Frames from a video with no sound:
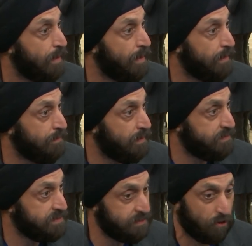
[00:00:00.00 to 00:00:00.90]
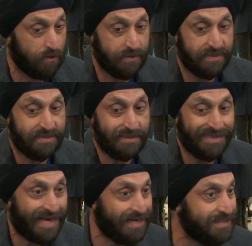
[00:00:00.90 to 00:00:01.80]
and there's these
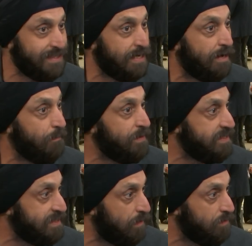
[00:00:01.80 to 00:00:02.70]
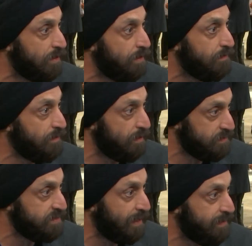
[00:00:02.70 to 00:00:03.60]
legacy companies out there that are
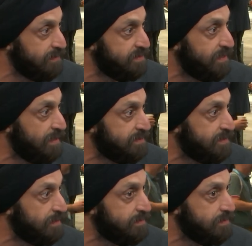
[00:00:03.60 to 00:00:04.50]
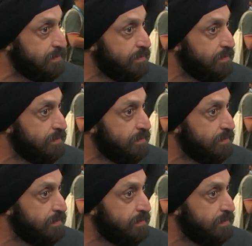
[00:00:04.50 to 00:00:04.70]
selling these data sets